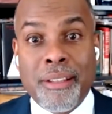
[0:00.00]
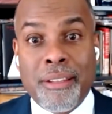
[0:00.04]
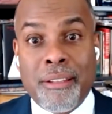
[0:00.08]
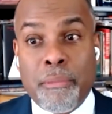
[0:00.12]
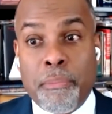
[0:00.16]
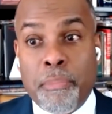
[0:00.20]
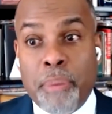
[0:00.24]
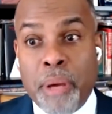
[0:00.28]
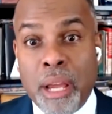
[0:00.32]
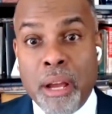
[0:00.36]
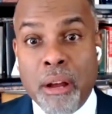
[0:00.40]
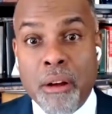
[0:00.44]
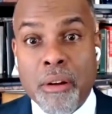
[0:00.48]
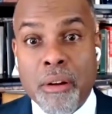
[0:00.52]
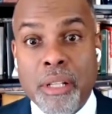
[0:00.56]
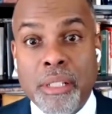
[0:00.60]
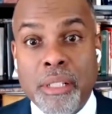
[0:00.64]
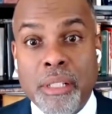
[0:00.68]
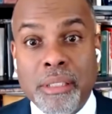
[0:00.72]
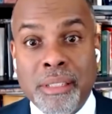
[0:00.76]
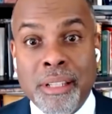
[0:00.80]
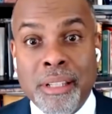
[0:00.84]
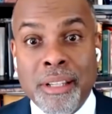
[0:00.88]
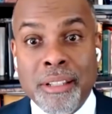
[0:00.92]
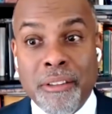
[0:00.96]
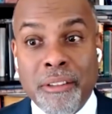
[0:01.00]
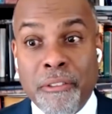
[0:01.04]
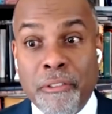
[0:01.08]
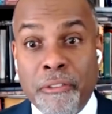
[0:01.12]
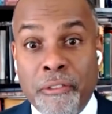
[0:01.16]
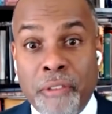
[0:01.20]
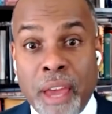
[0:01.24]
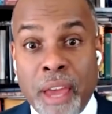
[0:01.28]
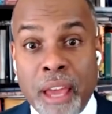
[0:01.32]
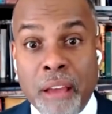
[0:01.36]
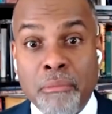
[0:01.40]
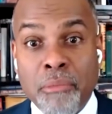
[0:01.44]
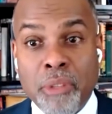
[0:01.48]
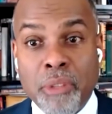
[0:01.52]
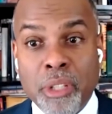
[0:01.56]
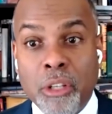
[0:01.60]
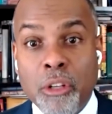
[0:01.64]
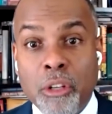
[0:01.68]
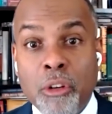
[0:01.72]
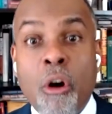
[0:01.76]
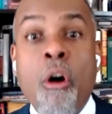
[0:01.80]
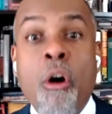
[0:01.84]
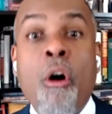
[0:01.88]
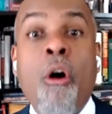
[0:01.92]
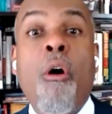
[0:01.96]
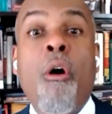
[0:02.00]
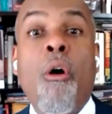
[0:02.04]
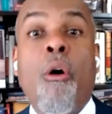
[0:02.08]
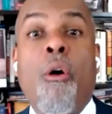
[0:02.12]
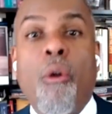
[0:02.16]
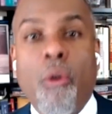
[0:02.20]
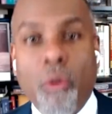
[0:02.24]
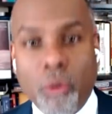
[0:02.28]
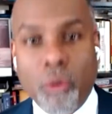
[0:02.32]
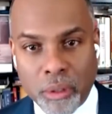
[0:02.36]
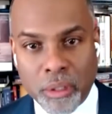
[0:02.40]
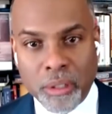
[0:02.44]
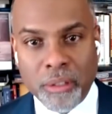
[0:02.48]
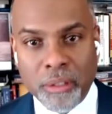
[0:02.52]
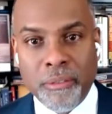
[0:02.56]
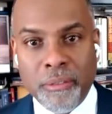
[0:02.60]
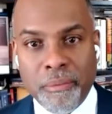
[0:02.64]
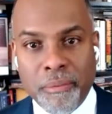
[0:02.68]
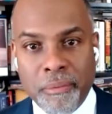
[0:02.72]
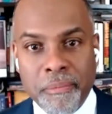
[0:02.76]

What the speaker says: The family called